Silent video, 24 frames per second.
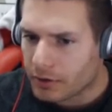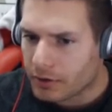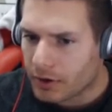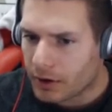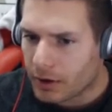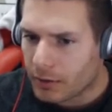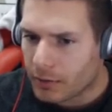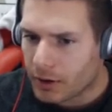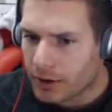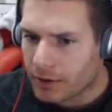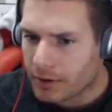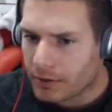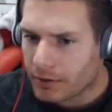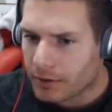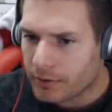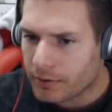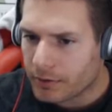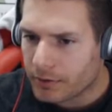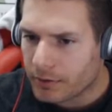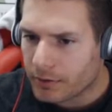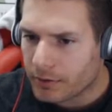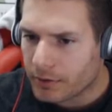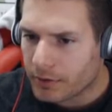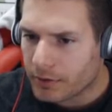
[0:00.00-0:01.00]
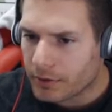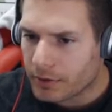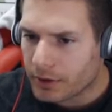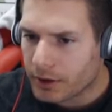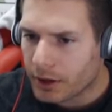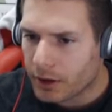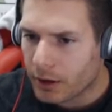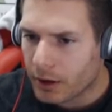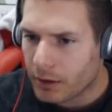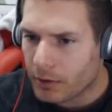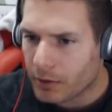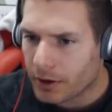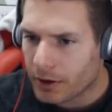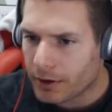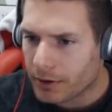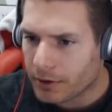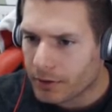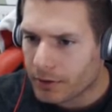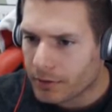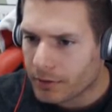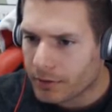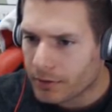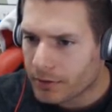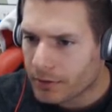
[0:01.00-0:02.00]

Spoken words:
Did I want you? Yeah, no, I want you.